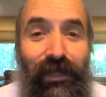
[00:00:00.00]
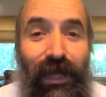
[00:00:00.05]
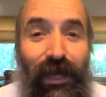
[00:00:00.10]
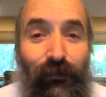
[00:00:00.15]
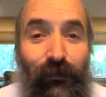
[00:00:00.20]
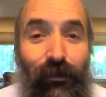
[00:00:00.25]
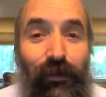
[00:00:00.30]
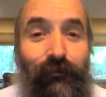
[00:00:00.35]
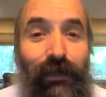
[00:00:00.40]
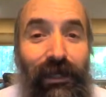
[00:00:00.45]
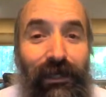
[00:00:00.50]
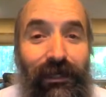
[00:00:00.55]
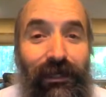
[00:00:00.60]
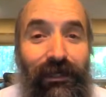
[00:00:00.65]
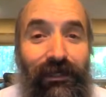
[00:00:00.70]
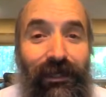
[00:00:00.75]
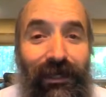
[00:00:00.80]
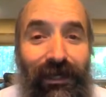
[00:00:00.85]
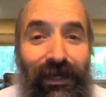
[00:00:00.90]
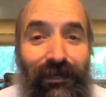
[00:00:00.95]
and we're
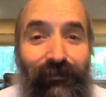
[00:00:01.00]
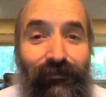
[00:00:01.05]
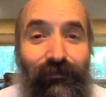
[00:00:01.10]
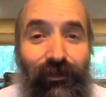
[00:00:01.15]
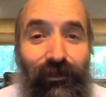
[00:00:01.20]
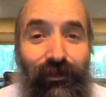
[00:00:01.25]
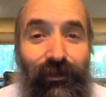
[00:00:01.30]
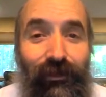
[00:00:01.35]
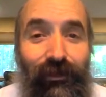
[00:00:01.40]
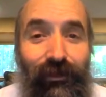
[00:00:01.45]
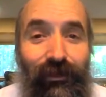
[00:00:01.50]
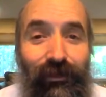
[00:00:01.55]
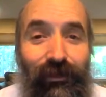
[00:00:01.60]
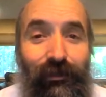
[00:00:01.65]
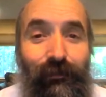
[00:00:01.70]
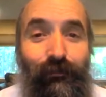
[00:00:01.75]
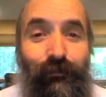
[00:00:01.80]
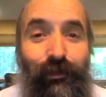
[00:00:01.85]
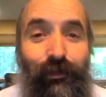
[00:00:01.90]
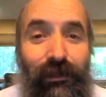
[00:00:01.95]
making that effort
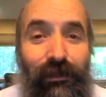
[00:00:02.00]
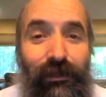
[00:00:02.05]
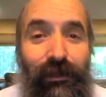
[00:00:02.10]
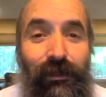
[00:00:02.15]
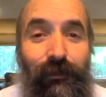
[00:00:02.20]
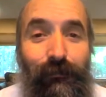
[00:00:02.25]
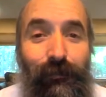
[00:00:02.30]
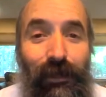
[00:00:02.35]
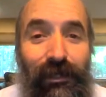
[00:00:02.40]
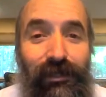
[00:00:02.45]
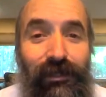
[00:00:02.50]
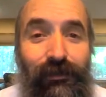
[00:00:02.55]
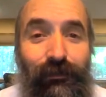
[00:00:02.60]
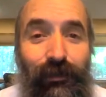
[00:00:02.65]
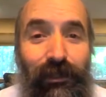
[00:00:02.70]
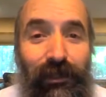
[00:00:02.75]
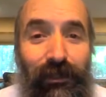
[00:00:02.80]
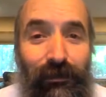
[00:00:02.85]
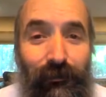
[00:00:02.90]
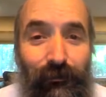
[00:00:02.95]
to be the best
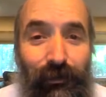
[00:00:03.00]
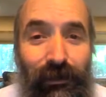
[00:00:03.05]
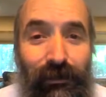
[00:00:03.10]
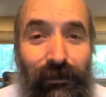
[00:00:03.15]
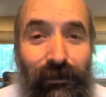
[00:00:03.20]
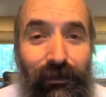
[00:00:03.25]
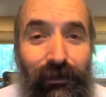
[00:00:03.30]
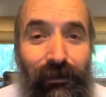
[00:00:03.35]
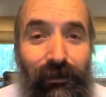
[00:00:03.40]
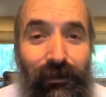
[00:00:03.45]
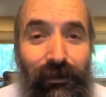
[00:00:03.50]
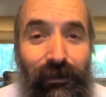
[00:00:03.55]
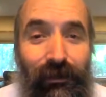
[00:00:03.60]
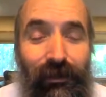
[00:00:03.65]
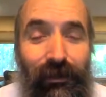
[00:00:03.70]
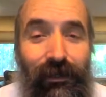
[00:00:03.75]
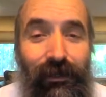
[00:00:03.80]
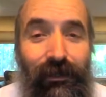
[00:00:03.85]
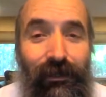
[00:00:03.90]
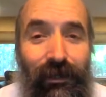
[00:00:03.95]
we can be,
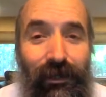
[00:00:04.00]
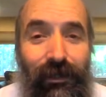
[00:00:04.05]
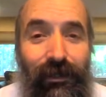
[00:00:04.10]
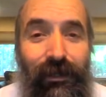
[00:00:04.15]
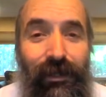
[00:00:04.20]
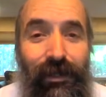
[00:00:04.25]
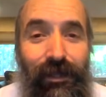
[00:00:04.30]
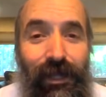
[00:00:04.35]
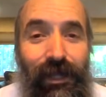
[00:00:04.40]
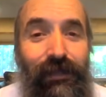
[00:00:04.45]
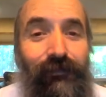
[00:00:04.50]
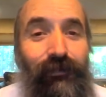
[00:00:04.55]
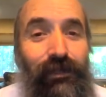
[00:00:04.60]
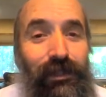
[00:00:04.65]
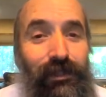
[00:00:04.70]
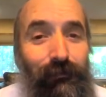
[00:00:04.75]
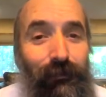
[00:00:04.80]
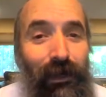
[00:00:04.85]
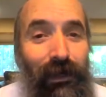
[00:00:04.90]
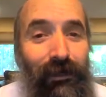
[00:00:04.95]
then they
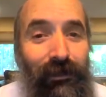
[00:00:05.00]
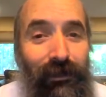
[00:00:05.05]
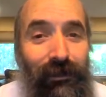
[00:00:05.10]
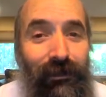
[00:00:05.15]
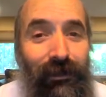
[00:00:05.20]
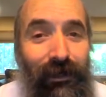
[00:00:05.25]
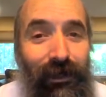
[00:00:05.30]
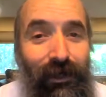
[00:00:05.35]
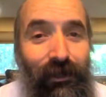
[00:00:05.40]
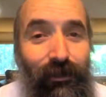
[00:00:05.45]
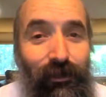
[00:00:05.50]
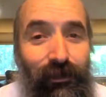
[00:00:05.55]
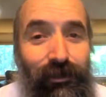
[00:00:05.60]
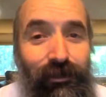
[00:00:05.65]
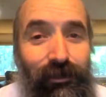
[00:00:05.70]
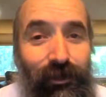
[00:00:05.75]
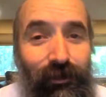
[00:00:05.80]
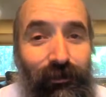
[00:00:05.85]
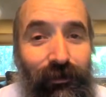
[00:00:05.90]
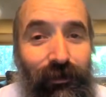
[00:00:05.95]
respond in kind
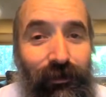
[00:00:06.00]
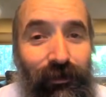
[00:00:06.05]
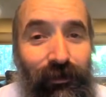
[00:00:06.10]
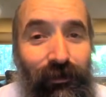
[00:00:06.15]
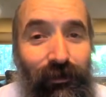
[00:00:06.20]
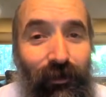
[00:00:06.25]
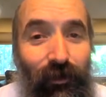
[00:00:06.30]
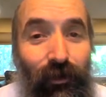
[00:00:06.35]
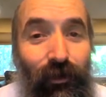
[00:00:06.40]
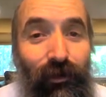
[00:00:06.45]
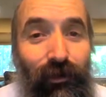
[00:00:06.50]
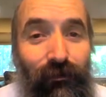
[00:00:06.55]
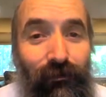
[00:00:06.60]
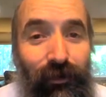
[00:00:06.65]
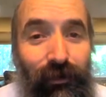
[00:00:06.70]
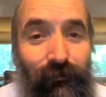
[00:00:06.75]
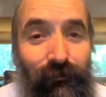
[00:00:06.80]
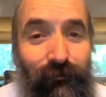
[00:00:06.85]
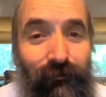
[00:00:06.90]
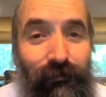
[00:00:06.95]
also. All of
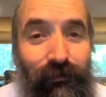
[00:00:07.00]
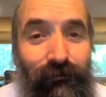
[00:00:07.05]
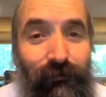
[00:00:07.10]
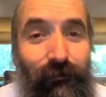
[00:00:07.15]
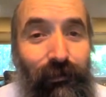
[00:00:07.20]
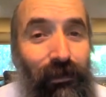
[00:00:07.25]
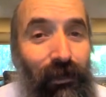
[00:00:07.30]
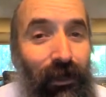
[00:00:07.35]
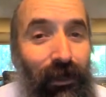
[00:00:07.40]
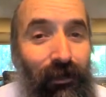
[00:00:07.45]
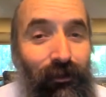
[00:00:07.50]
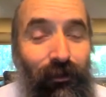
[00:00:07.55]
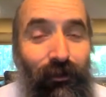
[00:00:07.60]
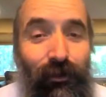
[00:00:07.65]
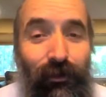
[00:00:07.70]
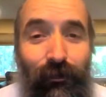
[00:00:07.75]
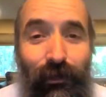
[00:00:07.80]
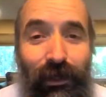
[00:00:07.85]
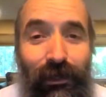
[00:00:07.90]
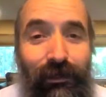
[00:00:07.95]
them, from God
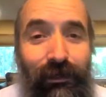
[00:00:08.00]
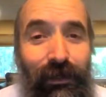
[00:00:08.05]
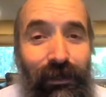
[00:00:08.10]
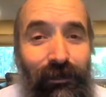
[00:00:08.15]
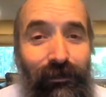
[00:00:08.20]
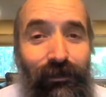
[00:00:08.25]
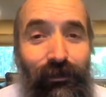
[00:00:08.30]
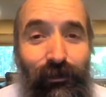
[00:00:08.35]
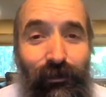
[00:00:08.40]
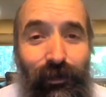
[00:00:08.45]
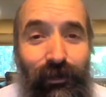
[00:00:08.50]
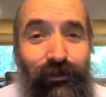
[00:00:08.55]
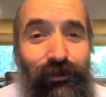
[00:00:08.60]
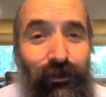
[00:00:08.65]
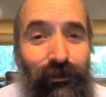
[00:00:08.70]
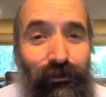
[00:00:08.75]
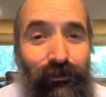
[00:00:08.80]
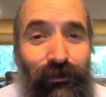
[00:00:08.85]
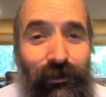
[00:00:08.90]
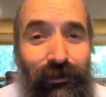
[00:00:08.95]
all the way down to our
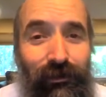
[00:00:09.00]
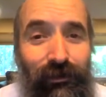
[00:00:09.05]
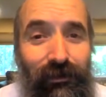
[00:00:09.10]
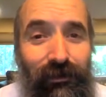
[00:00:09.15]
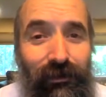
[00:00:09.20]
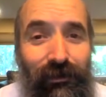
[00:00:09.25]
children,